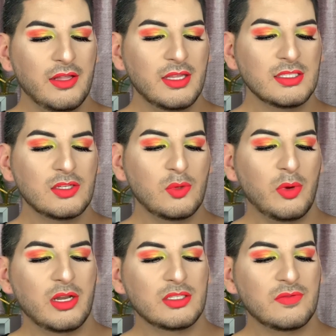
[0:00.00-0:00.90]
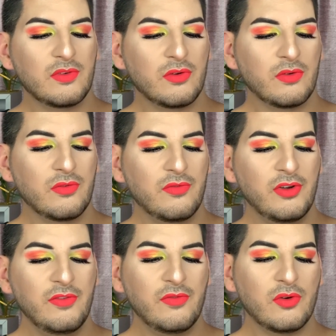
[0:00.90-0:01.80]
this coupon is for
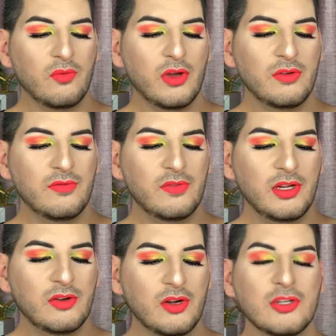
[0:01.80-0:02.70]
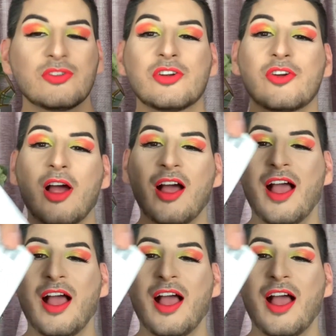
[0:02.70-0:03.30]
free for 1 free country card.